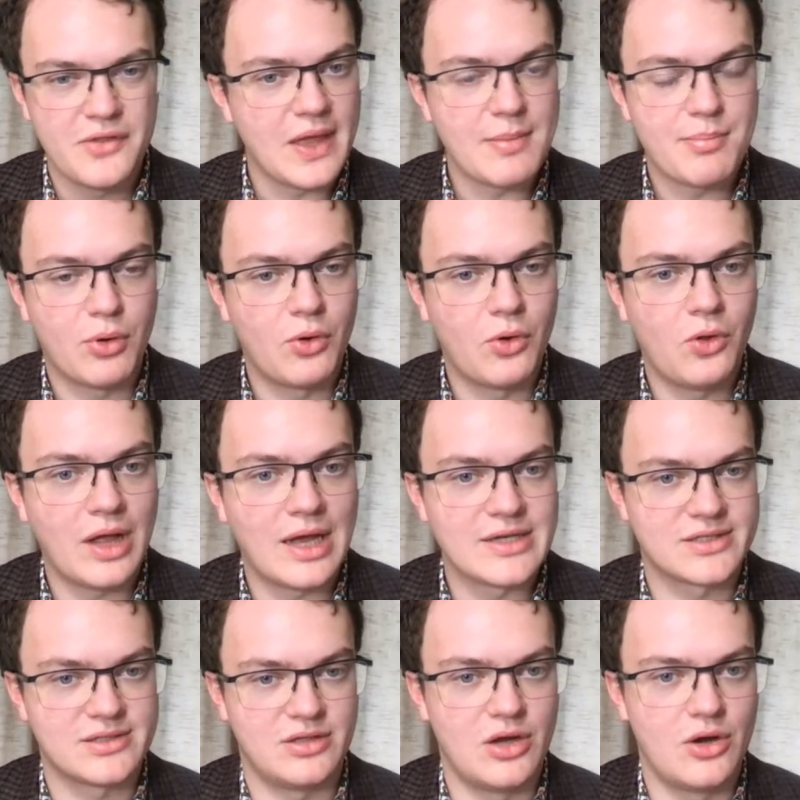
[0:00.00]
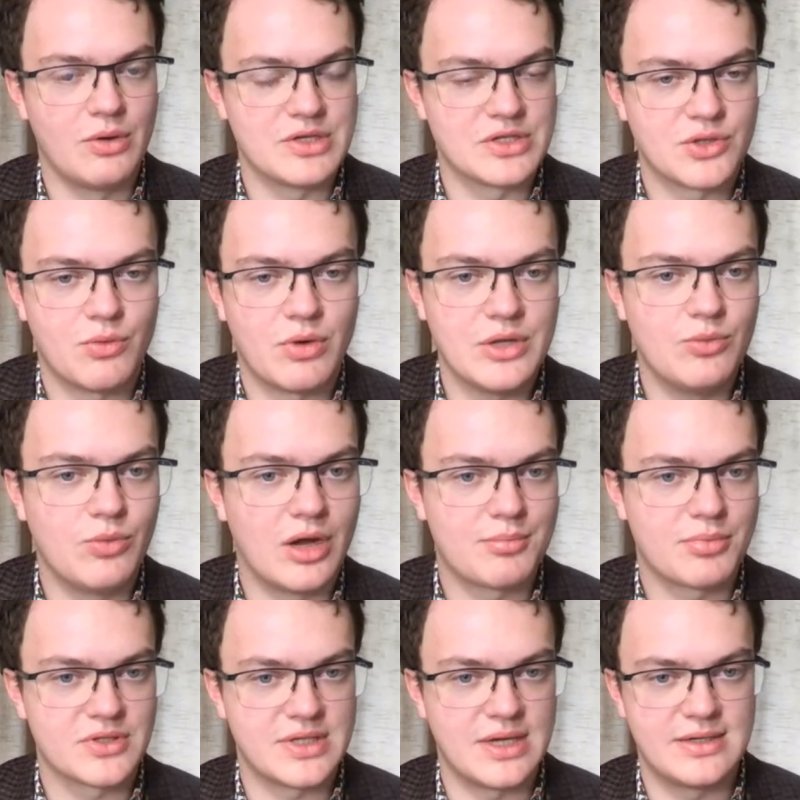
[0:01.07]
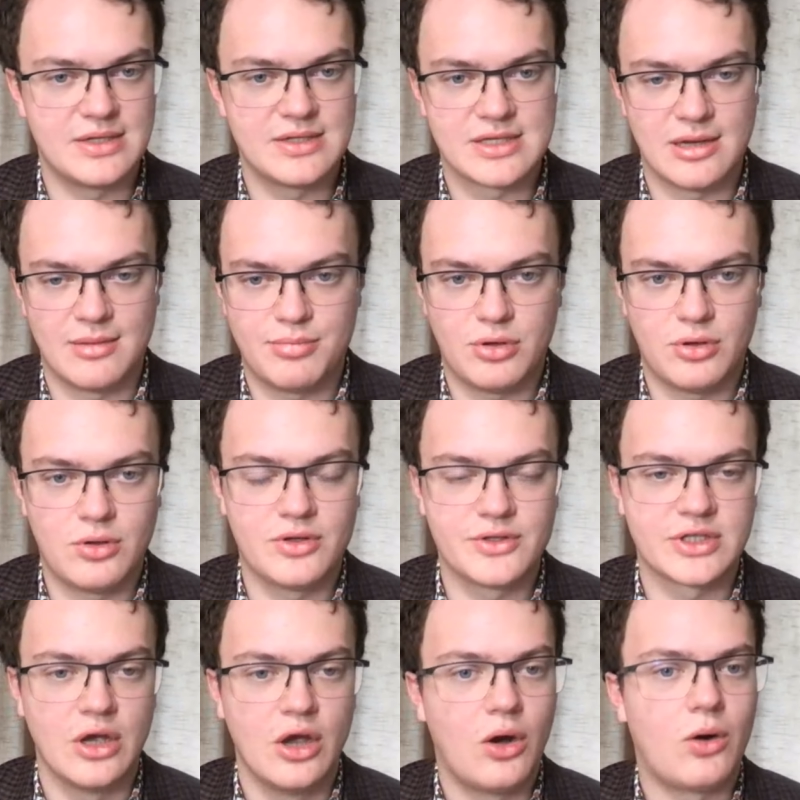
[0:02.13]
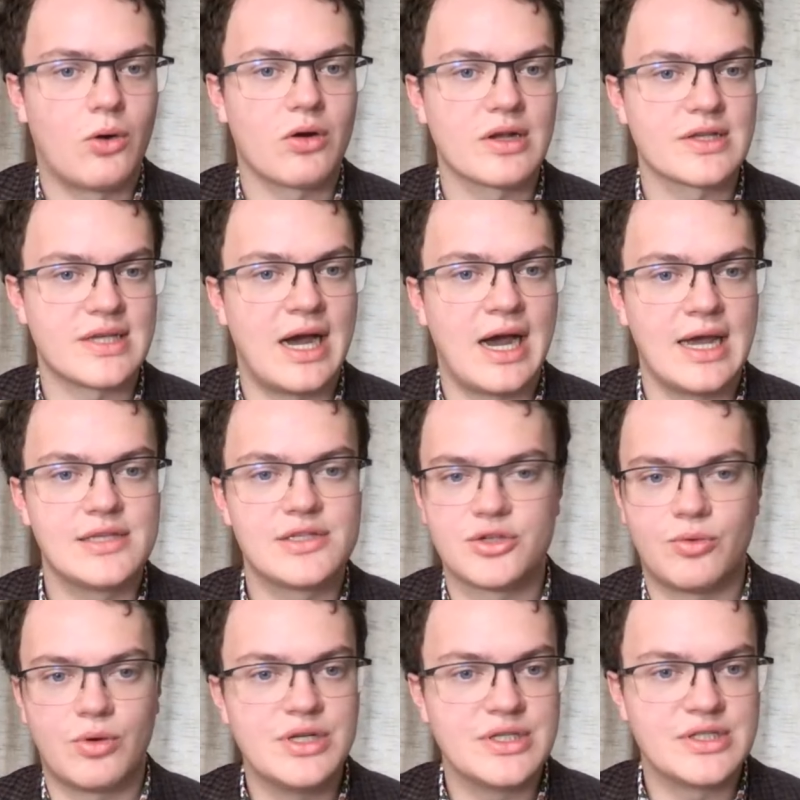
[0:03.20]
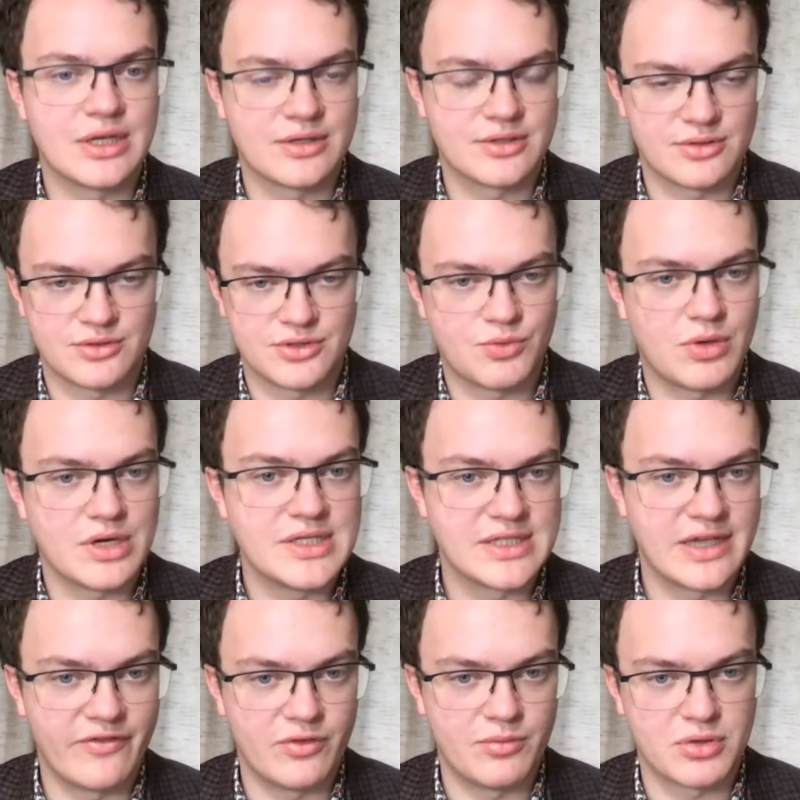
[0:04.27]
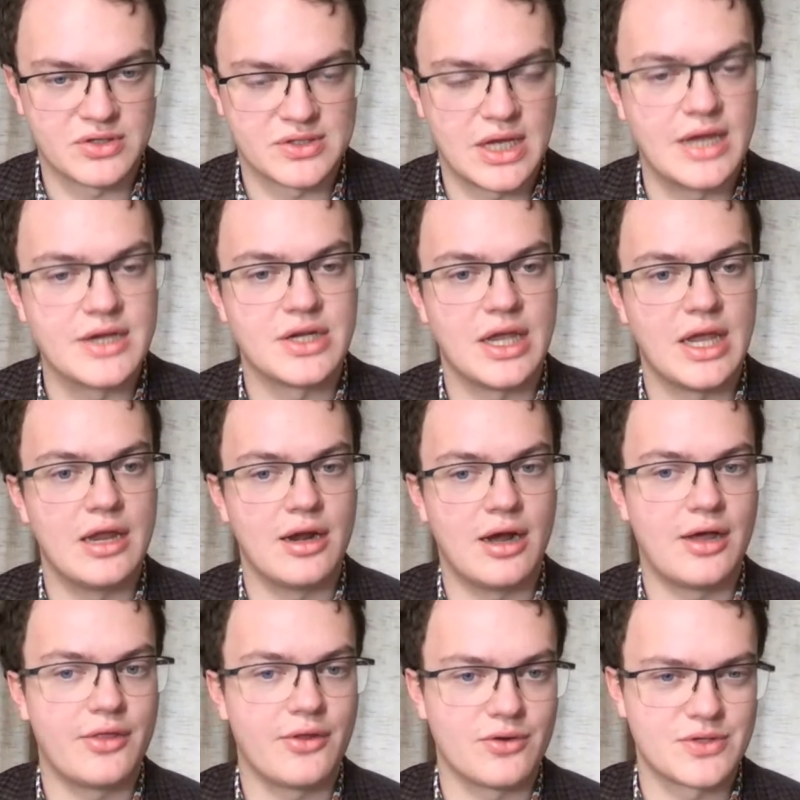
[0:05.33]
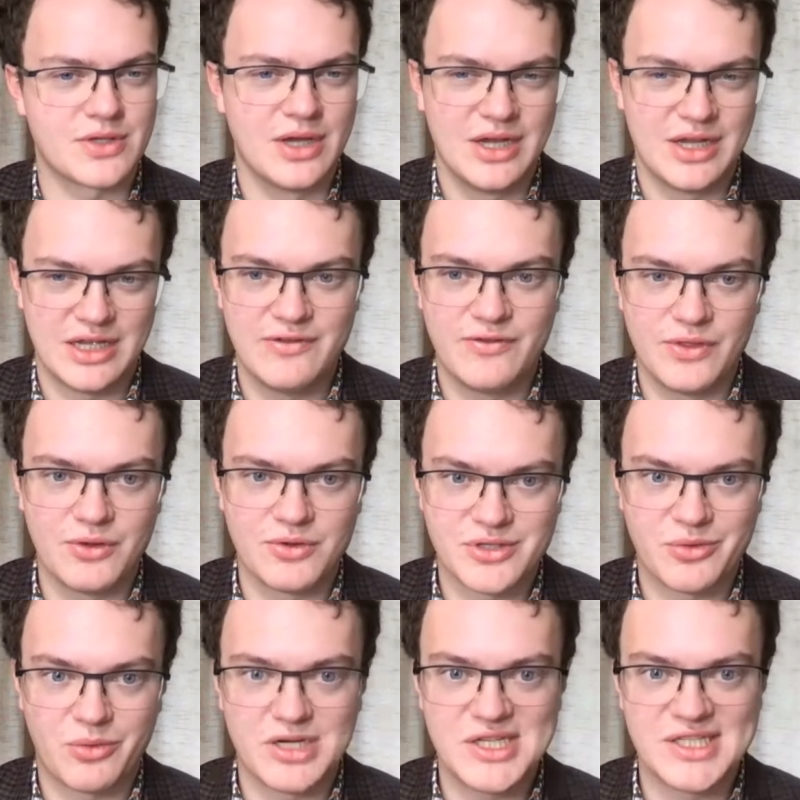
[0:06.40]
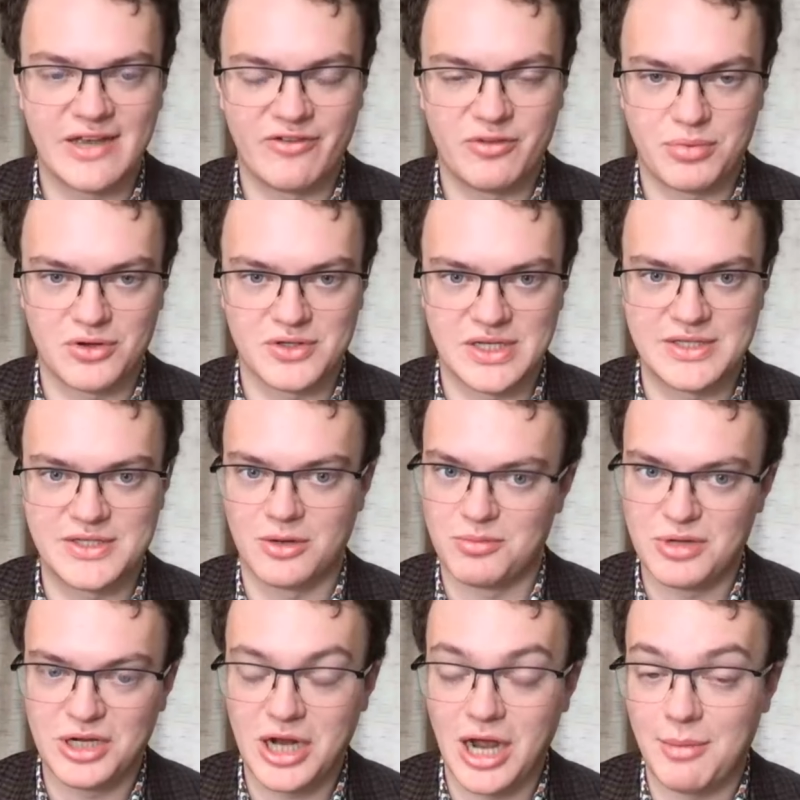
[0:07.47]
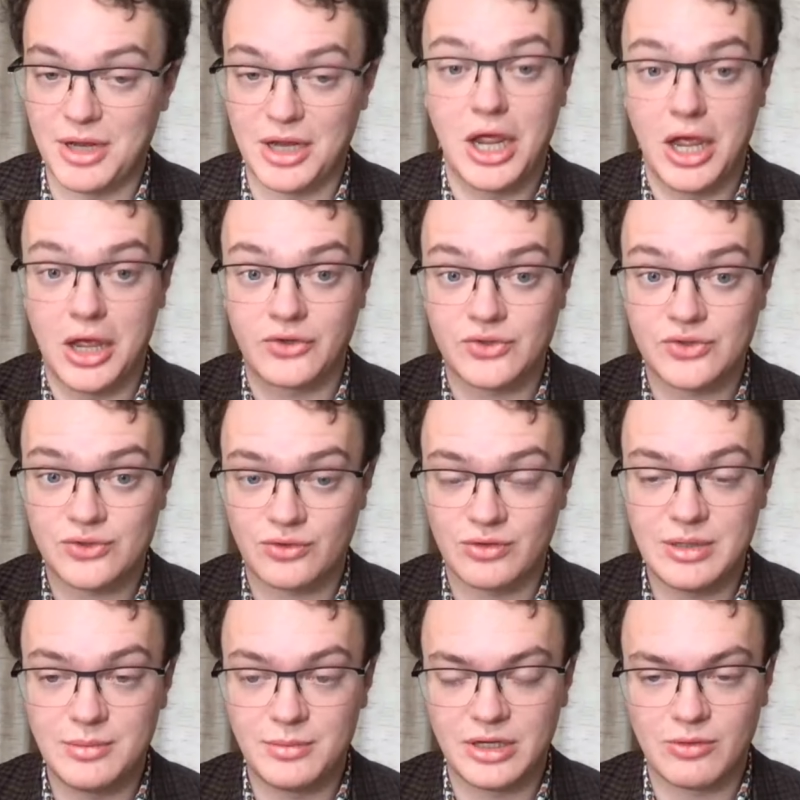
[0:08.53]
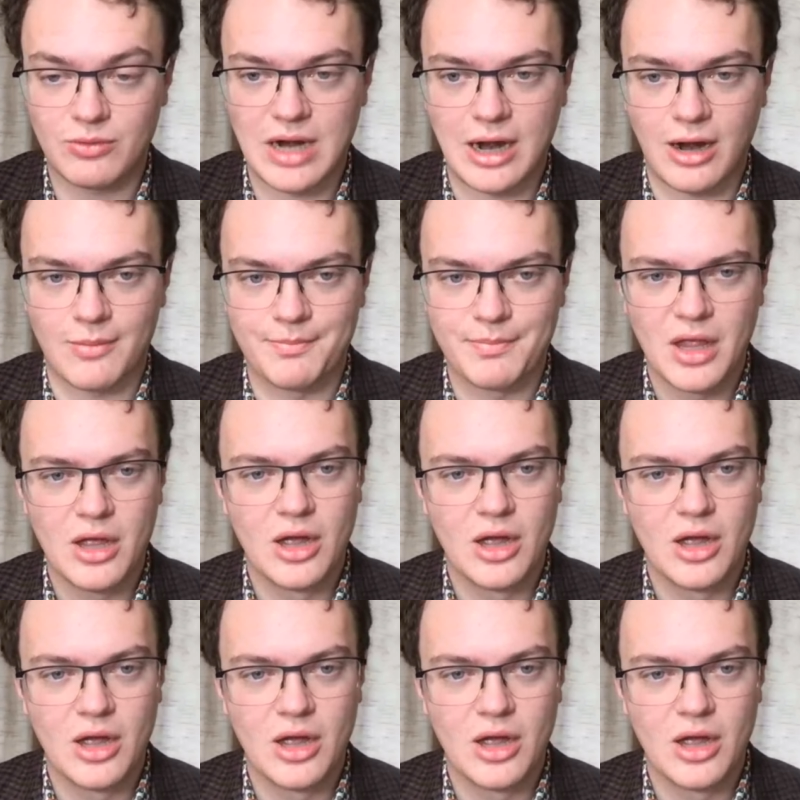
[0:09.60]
They poll as low as twenty-one percent in some polls or as high as twenty-six or twenty-seven percent in others, even those twenty-seven percent are becoming extremely rare.